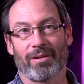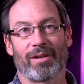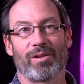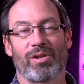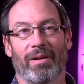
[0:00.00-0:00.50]
So I
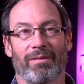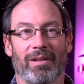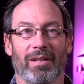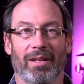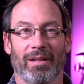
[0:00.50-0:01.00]
can shift
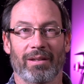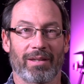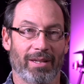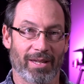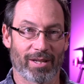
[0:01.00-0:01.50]
to
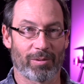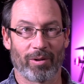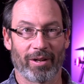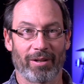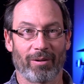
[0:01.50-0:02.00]
this
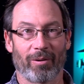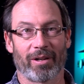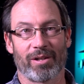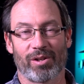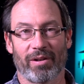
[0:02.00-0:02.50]
one, or
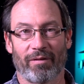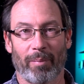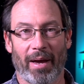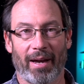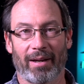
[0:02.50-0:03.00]
I could shift
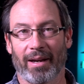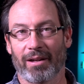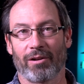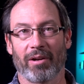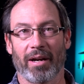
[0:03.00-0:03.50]
back. I
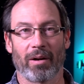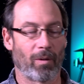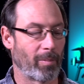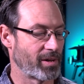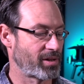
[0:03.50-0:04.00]
could create a
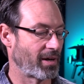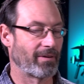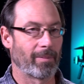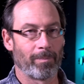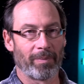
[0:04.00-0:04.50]
whole bunch of
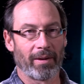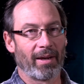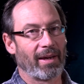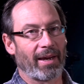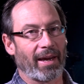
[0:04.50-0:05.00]
them
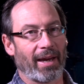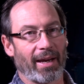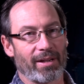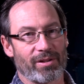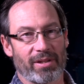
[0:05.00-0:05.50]

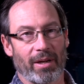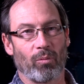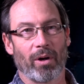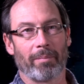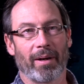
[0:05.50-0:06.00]
and just hit
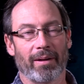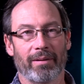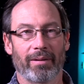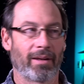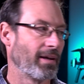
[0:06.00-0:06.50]
one
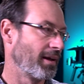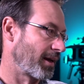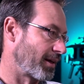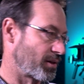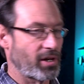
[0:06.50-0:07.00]
button
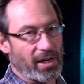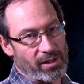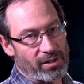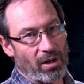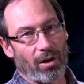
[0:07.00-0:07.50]
and it
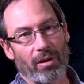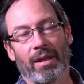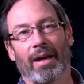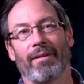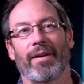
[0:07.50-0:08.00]
changes all the
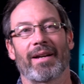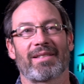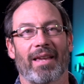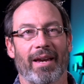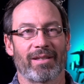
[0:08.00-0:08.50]

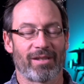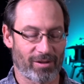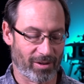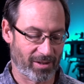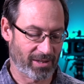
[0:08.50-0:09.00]
LIFX lights
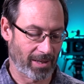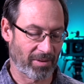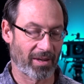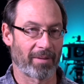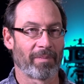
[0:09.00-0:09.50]
to the same
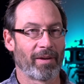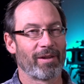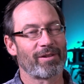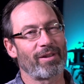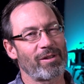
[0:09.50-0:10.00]
thing.
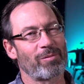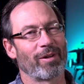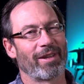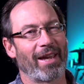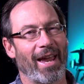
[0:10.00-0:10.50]
So that's
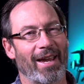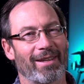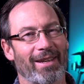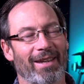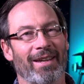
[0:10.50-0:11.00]
really
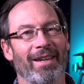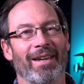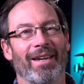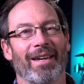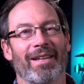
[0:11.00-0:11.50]
handy.
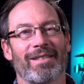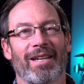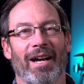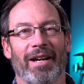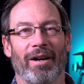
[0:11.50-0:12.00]
It's
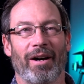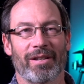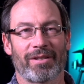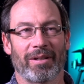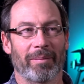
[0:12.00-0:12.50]
kind of
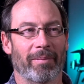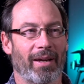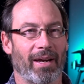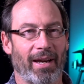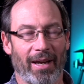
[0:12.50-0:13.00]
awesome.
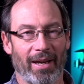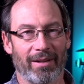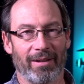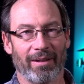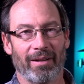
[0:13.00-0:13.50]

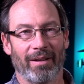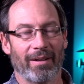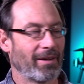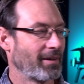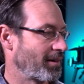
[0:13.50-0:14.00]
And
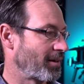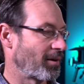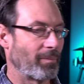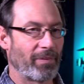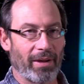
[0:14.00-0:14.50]
you
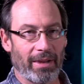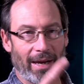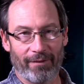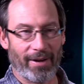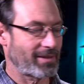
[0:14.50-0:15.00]
know, the
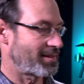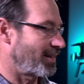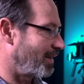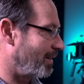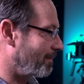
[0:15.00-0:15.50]
LIFX
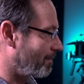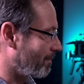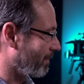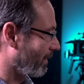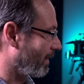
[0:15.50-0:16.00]
thing
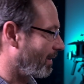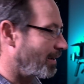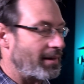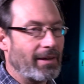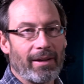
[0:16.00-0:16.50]

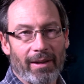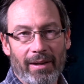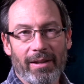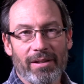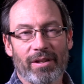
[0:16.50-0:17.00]

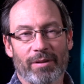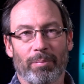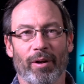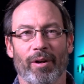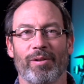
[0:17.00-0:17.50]
is a
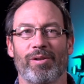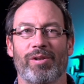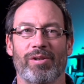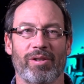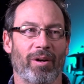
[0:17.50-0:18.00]

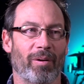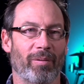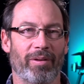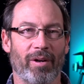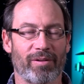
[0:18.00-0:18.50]
splurge.
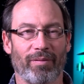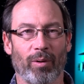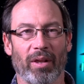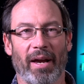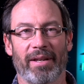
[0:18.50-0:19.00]
So those
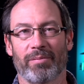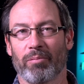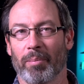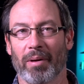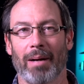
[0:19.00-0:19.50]
4 lights
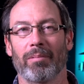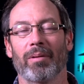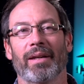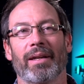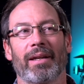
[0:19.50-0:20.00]
were
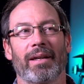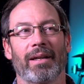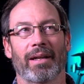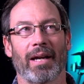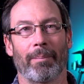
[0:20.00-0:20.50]

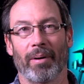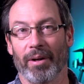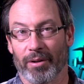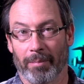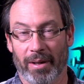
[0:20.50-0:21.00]
probably a couple
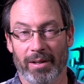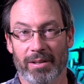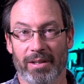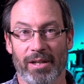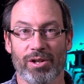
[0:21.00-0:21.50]

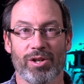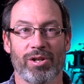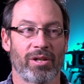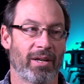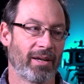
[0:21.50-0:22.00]
$100-ish.